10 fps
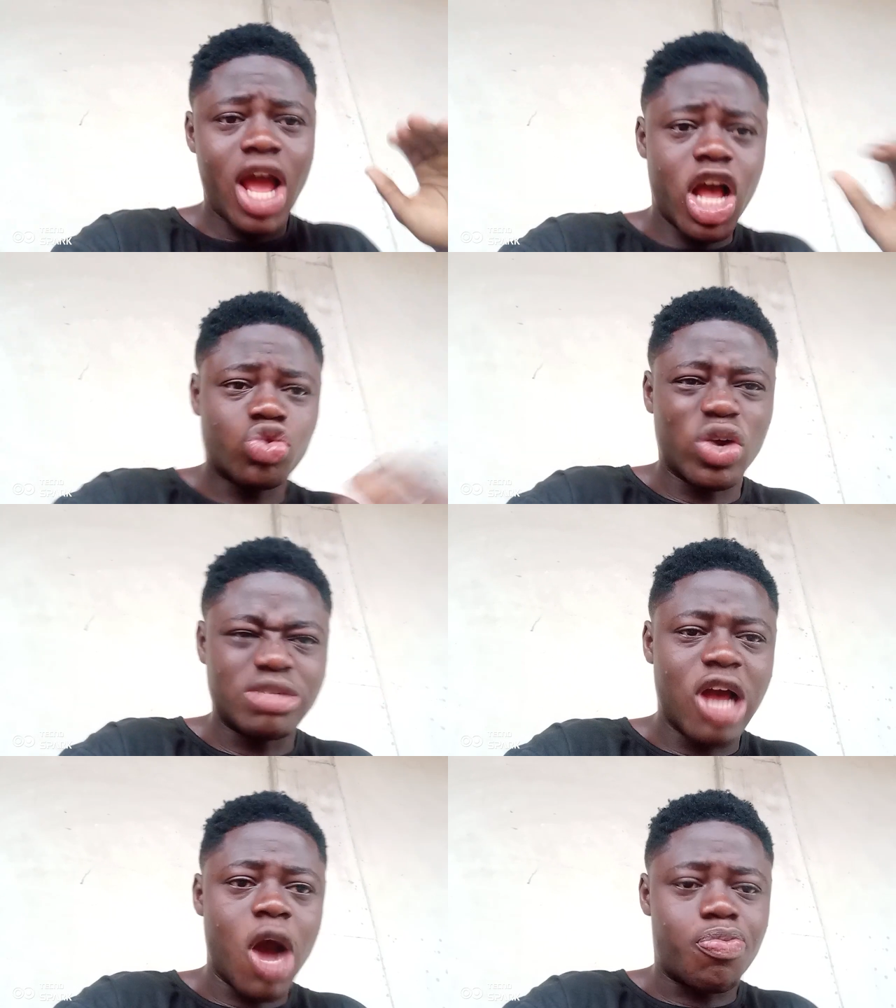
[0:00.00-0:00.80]
as
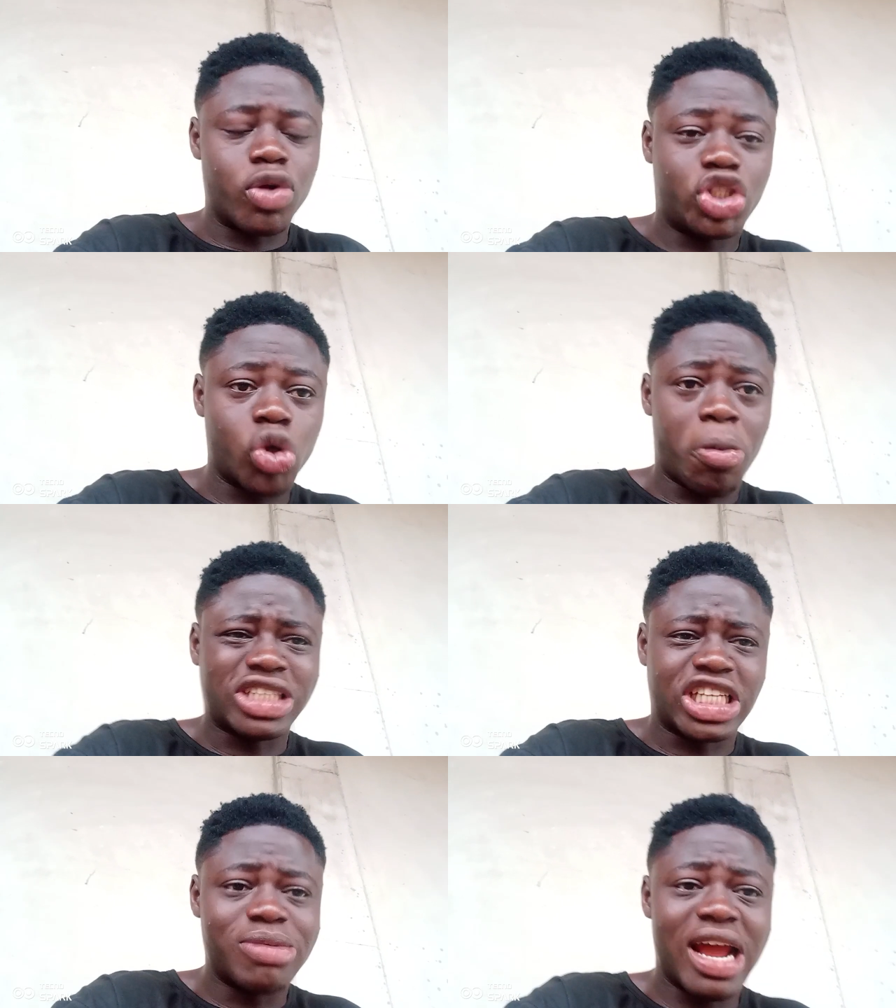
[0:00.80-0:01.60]
what me approach you, about
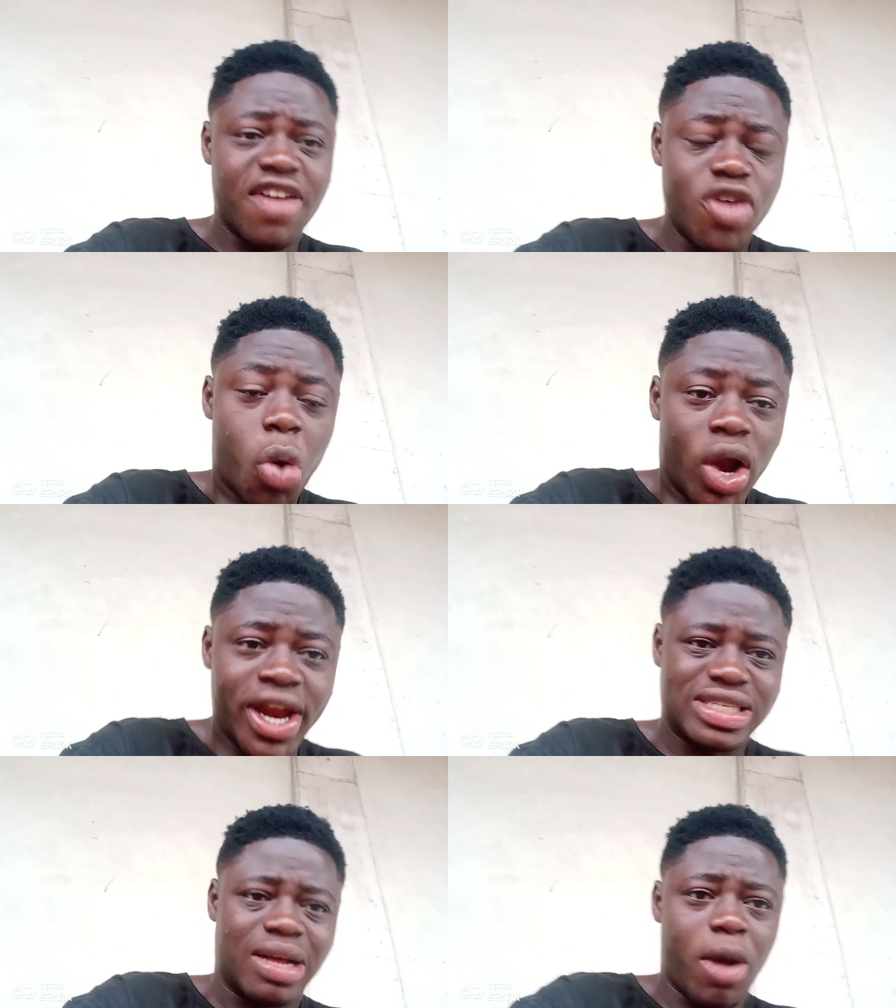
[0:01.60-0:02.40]
the Chima 11
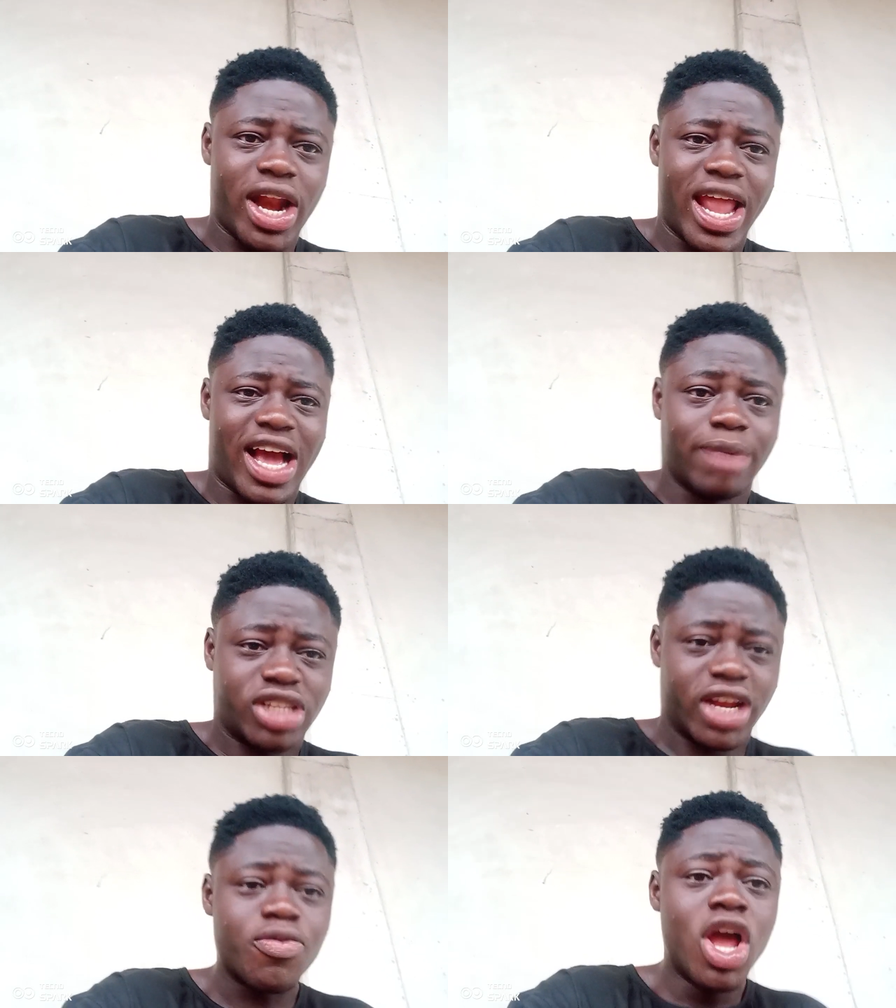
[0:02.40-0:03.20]
wonders, the Buena, their
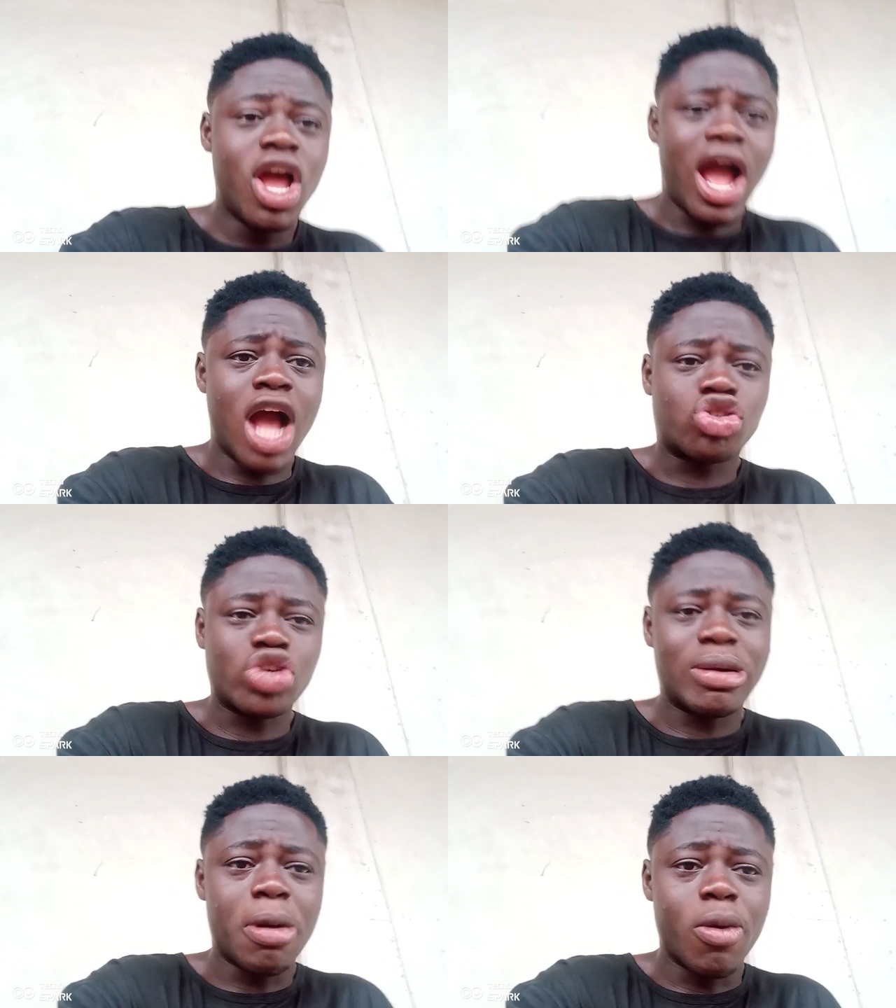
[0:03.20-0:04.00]
captain, as
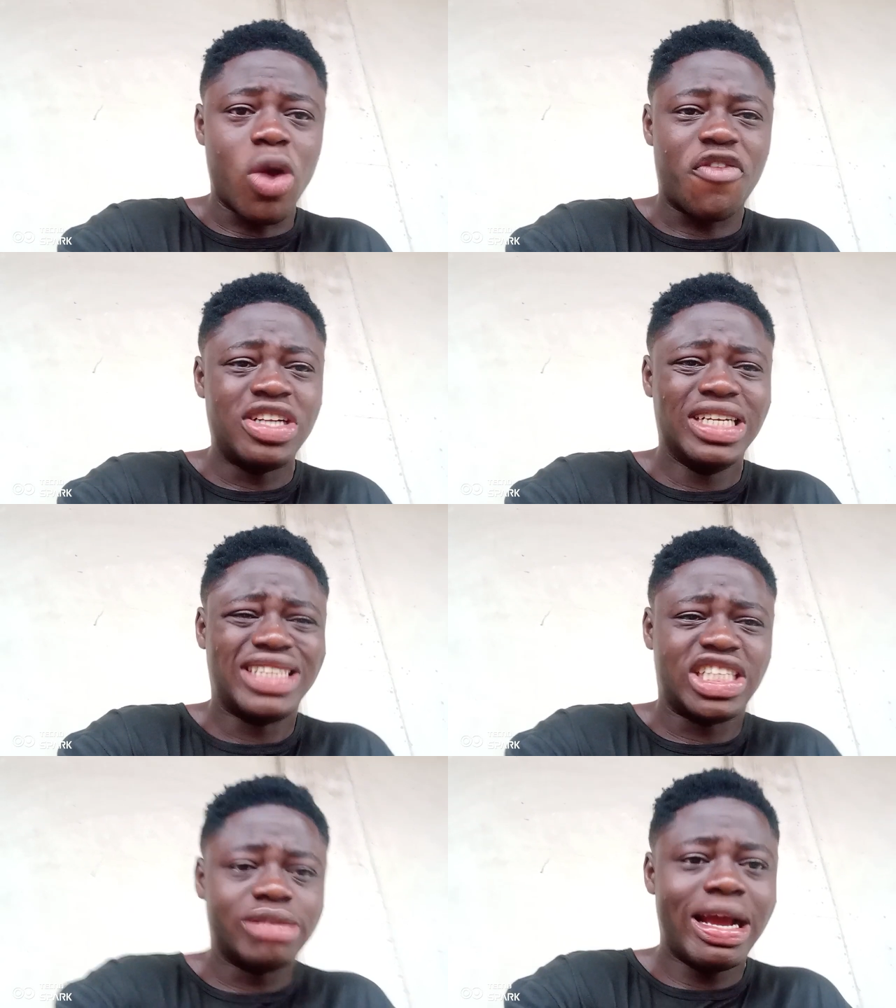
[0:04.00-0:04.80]
Sam Abu Quefer, the
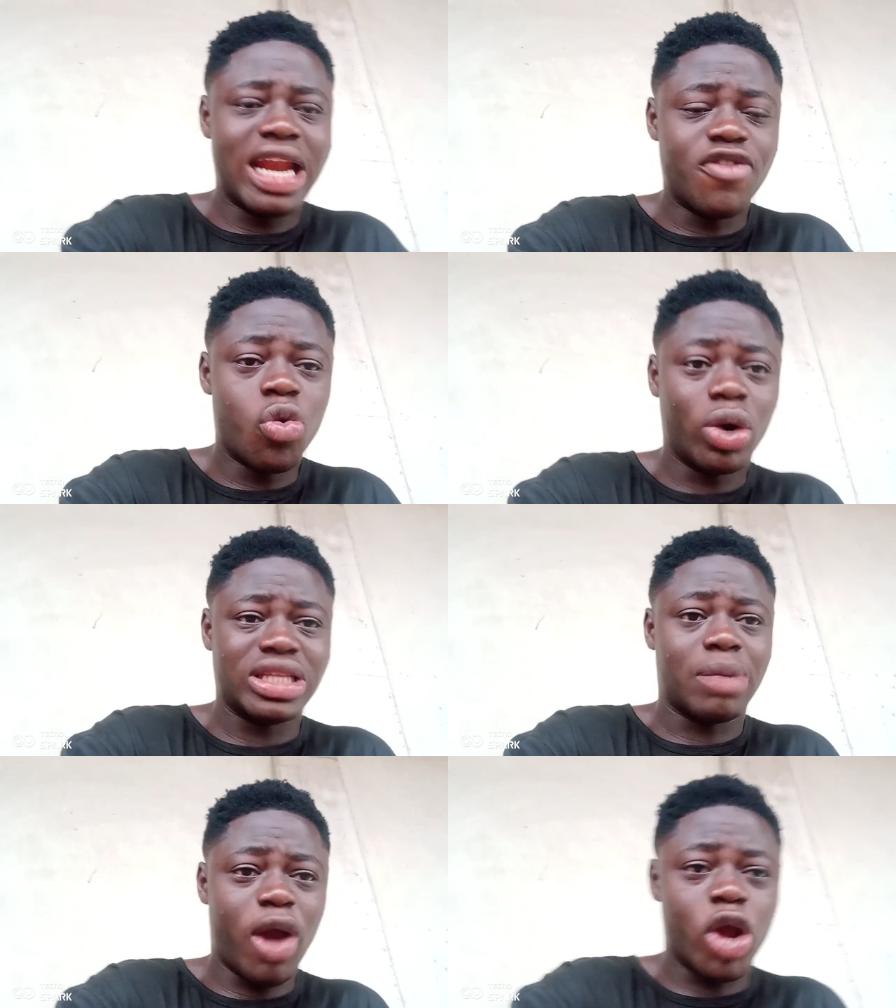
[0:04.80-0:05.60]
Chima 11
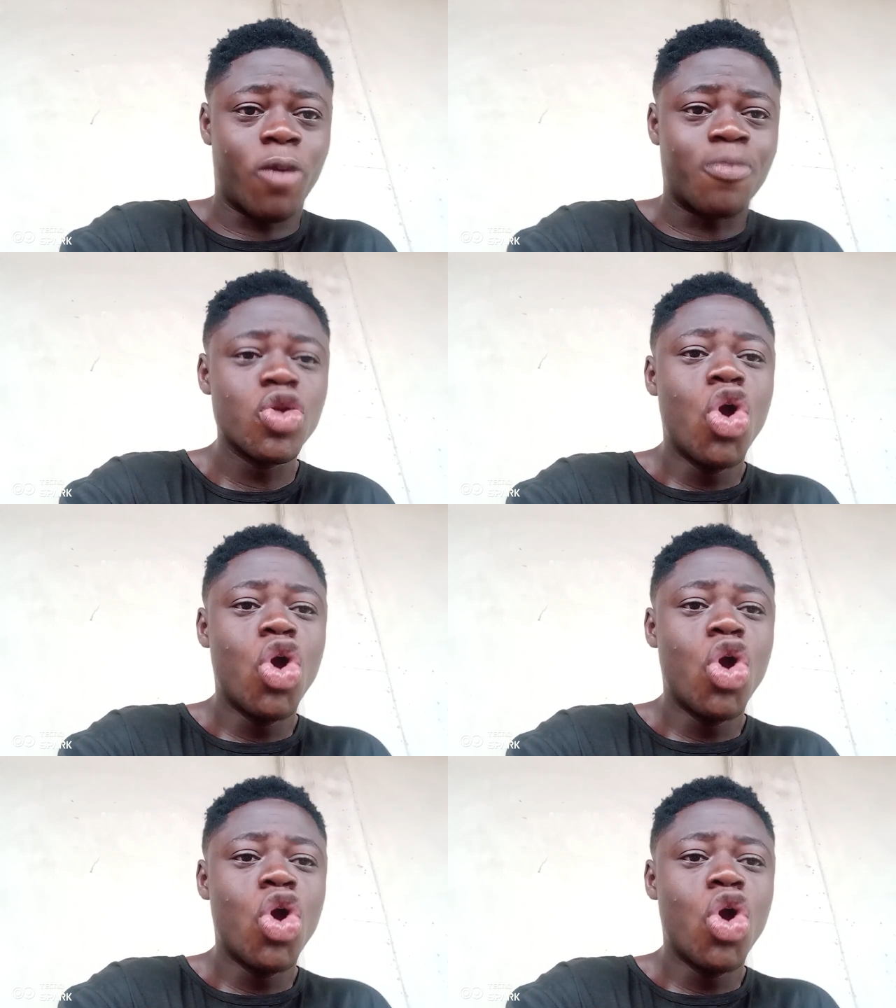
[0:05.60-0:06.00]
wonders, the Buena,